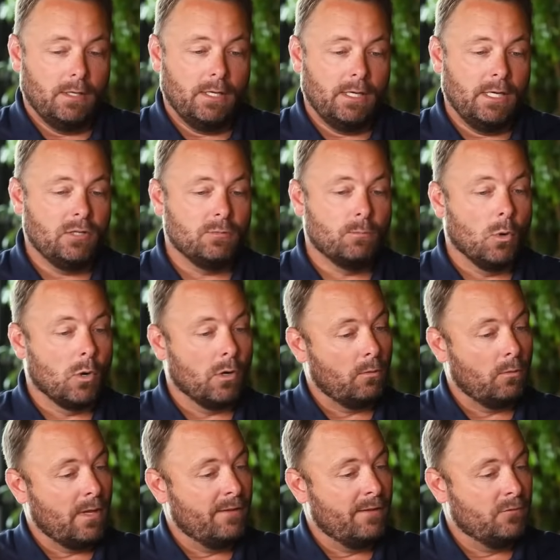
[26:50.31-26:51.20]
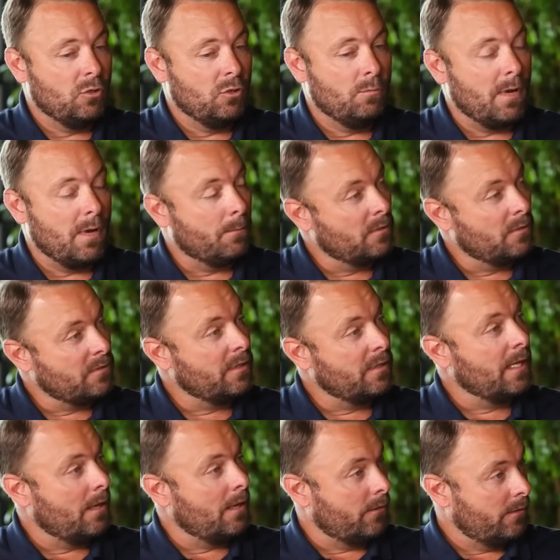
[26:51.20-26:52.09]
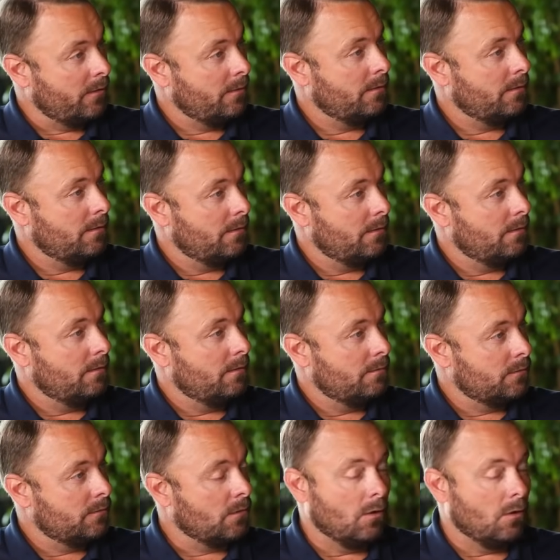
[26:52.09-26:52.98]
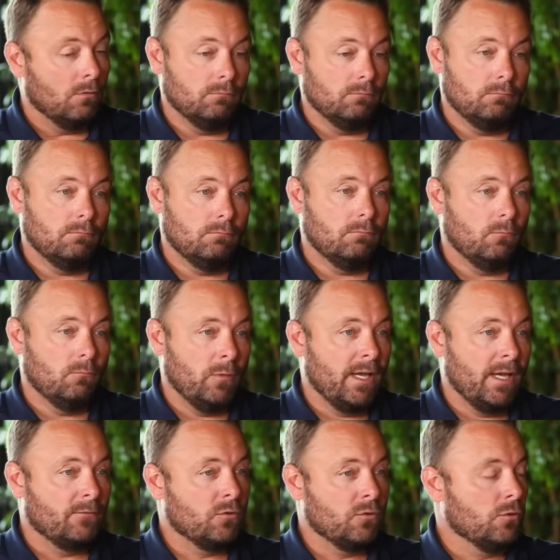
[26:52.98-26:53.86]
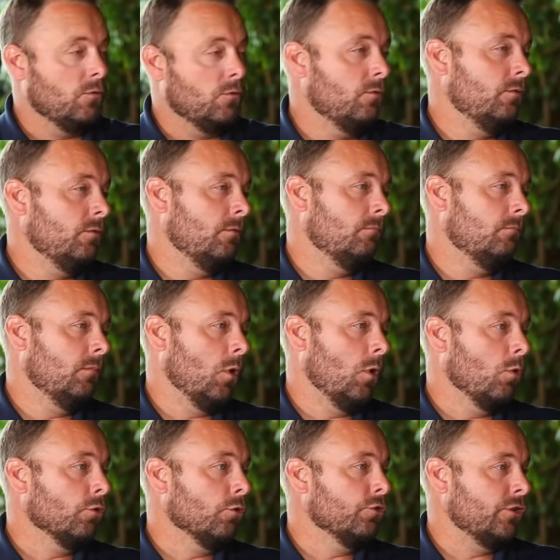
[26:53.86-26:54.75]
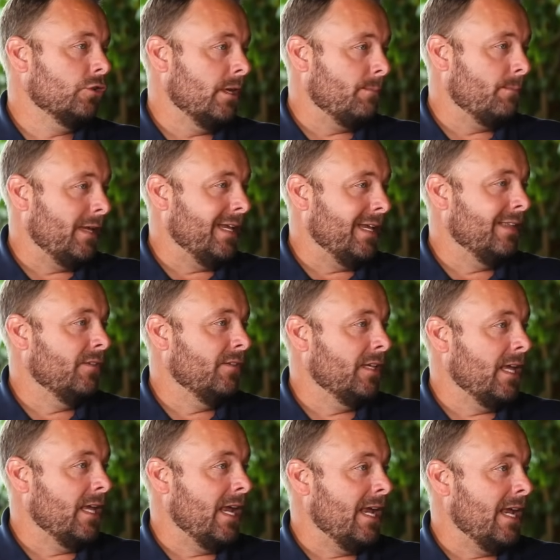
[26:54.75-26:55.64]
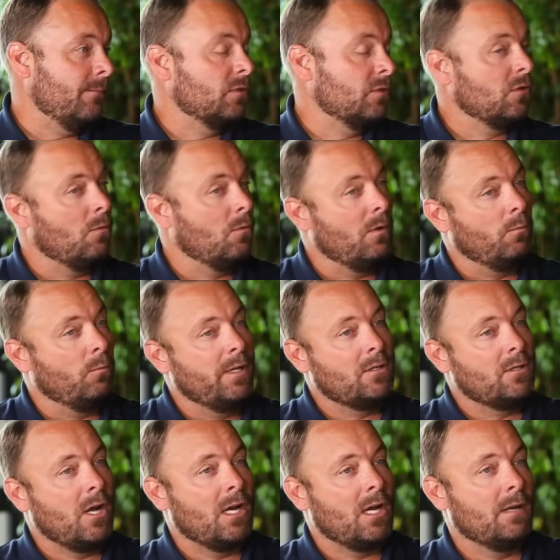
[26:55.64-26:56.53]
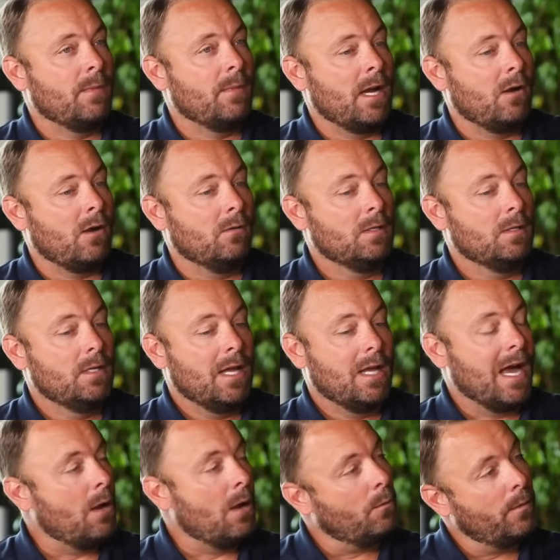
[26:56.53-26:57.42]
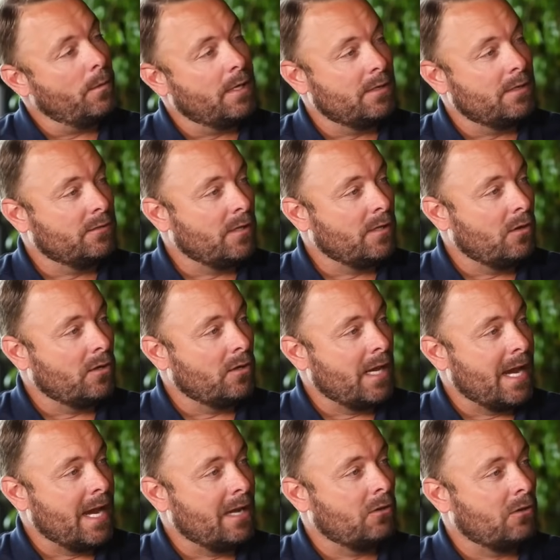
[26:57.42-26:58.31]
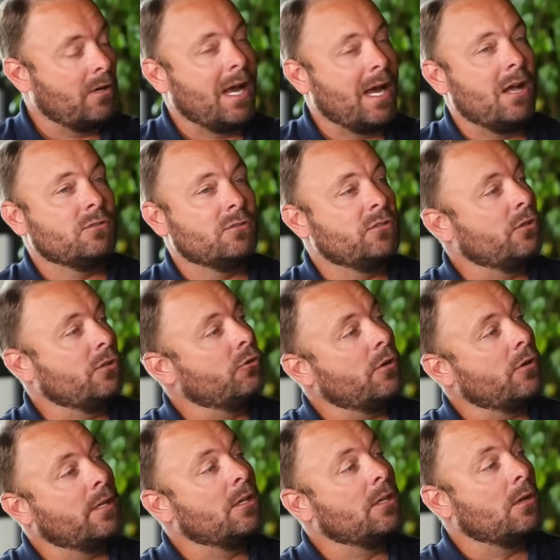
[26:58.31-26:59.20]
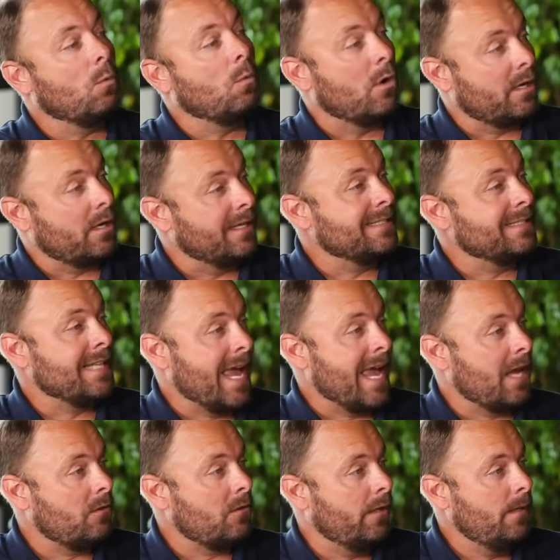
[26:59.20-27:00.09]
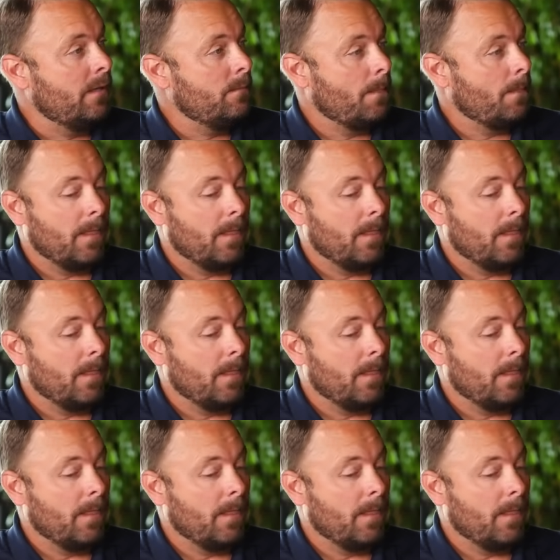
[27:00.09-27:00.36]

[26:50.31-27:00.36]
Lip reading: Each board will have two members of the other. So we have true ownership in the game. So when we talk about how are we gonna sell cattle or how's the grid gonna work exactly,